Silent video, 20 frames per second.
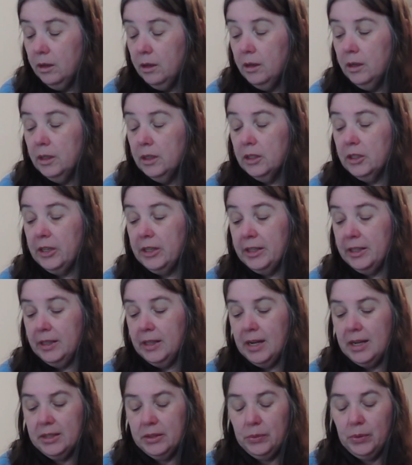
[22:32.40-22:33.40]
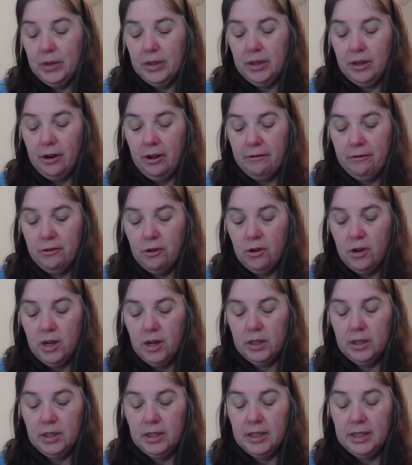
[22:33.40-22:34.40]
So the last one that I've
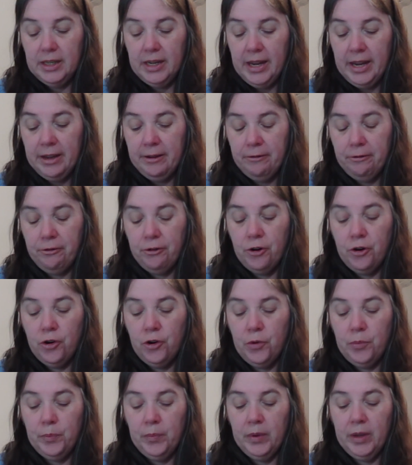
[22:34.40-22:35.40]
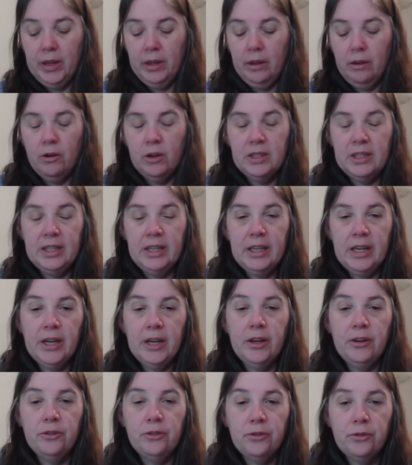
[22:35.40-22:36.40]
got today from Aussie
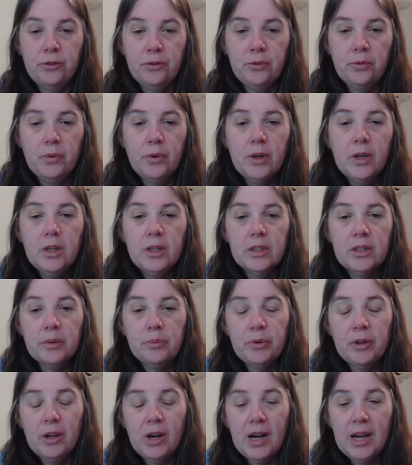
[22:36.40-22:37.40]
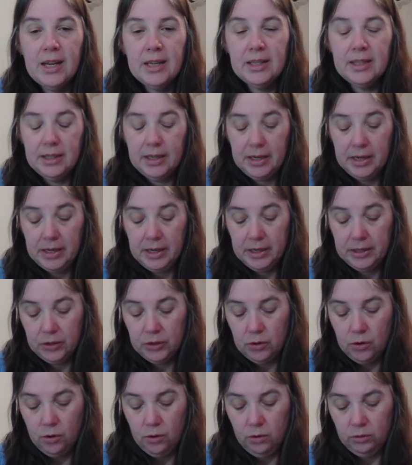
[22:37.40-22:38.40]
Candle Supplies is
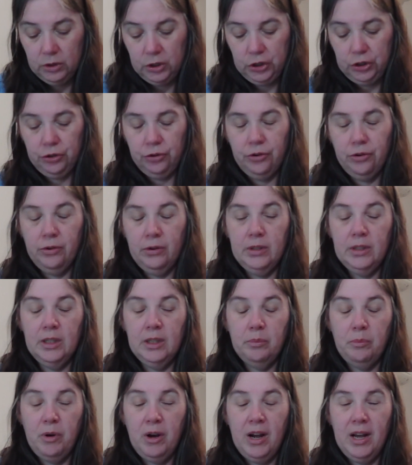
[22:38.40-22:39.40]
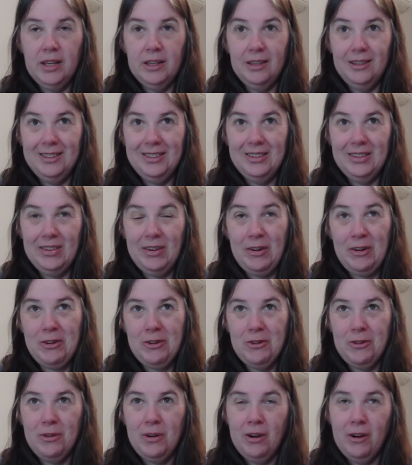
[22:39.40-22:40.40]
called Sugar and Spice.
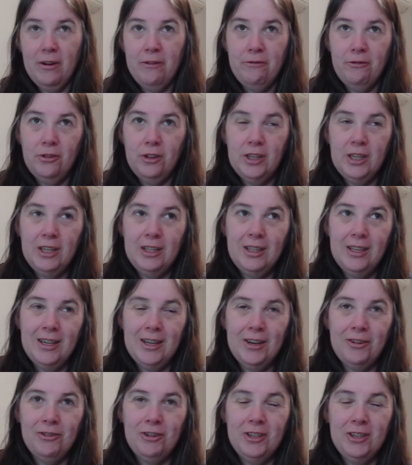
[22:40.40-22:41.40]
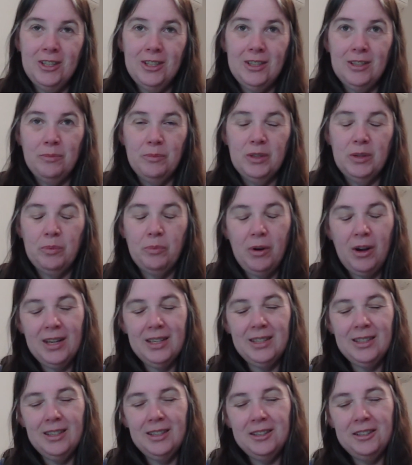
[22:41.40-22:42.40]
So hopefully there is some
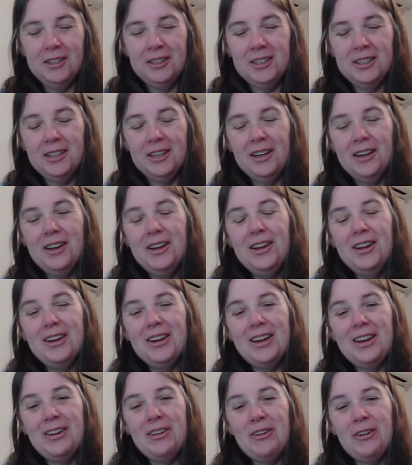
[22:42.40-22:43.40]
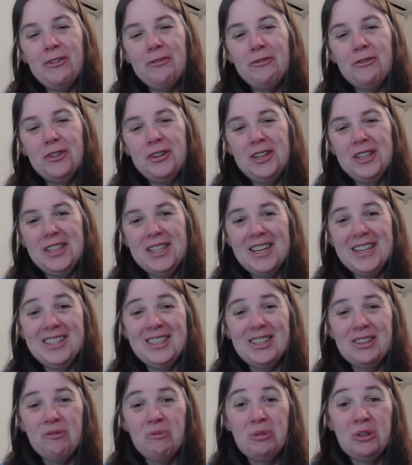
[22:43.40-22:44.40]
spice in it, and hopefully there's
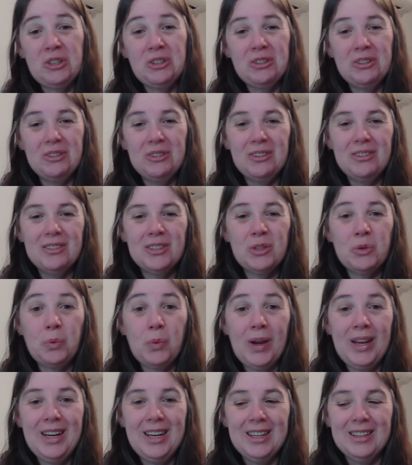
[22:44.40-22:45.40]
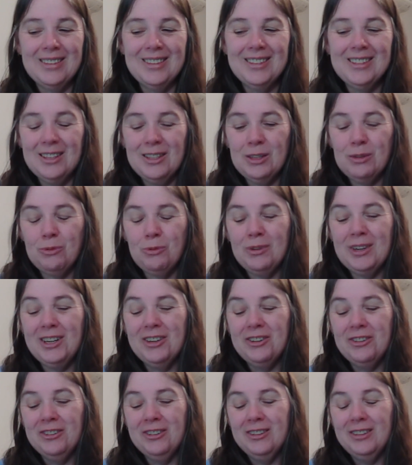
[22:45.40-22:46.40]
some sweetness as well.